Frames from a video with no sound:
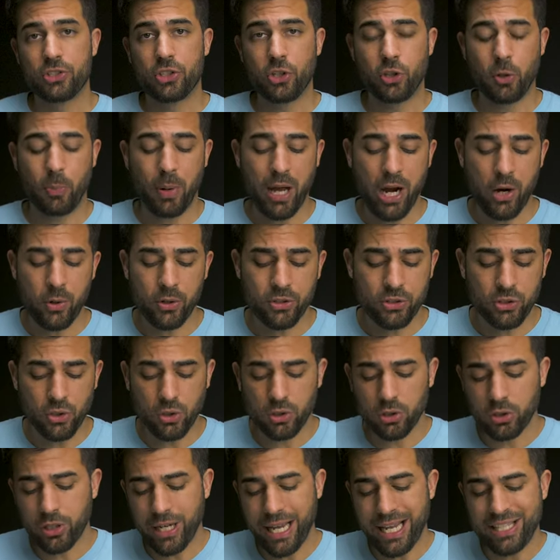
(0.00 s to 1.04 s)
So the
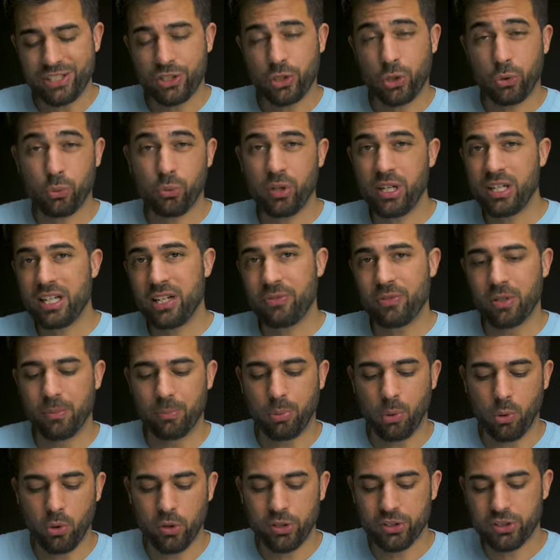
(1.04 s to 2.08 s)
PowerSolar has 3 different
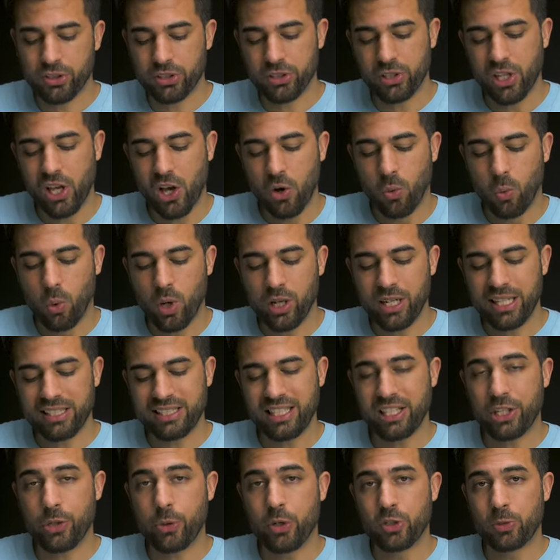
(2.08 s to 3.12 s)
ports. One is
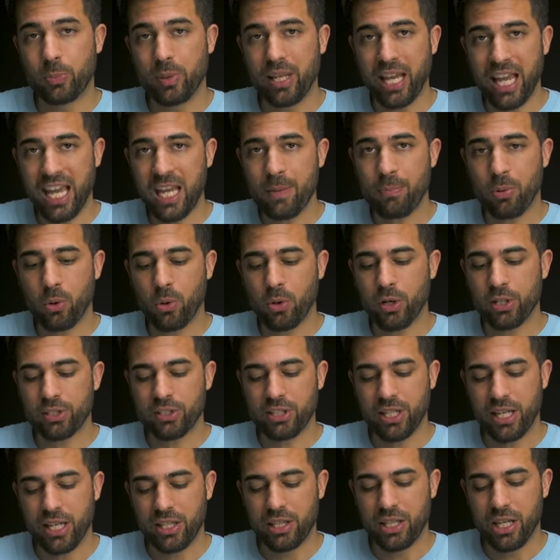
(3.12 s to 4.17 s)
a USB-A
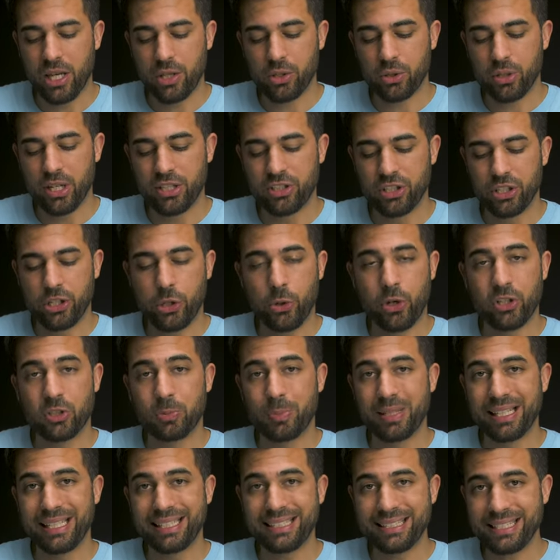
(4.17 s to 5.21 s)
port, the other is a
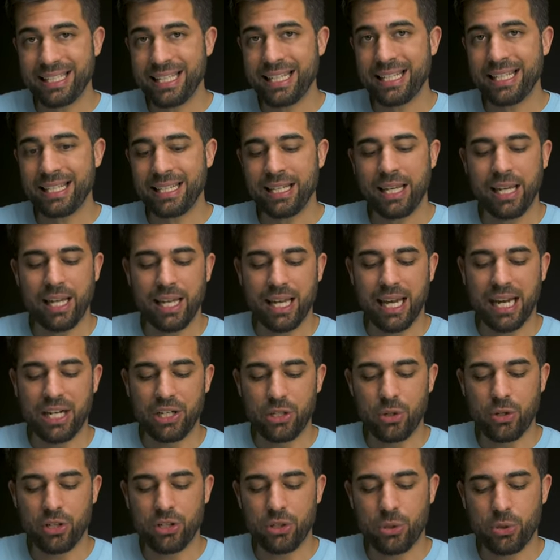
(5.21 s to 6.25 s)
USB-C, and
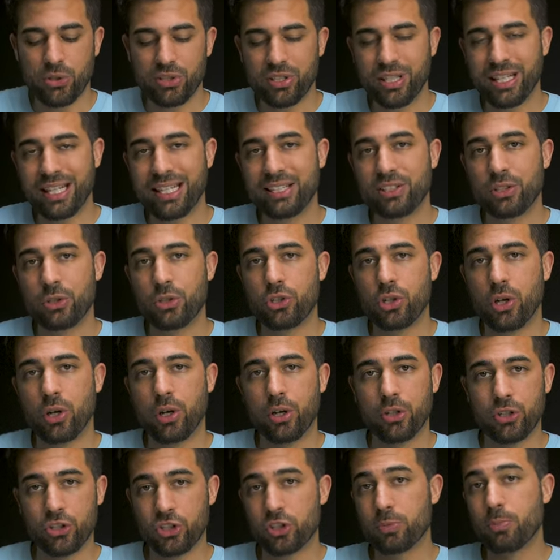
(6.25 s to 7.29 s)
you can use these to
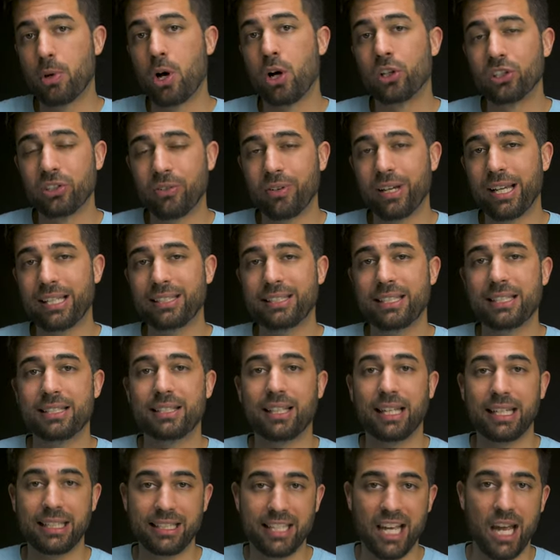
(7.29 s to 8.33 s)
charge small devices
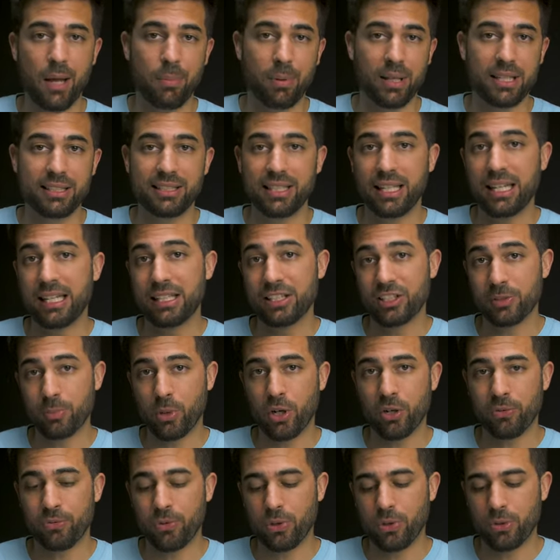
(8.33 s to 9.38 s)
like tablets and
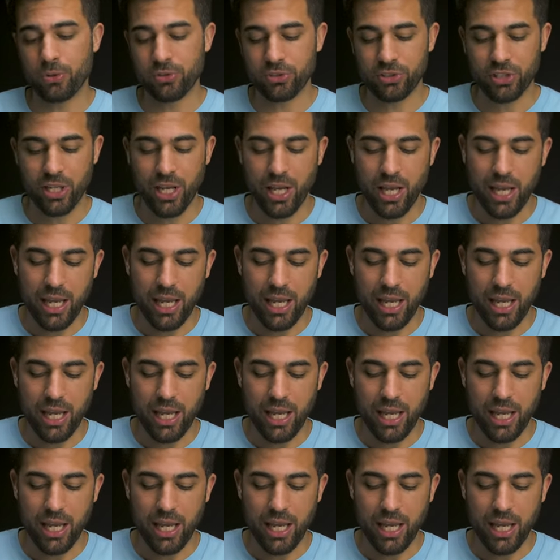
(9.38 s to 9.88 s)
smartphones.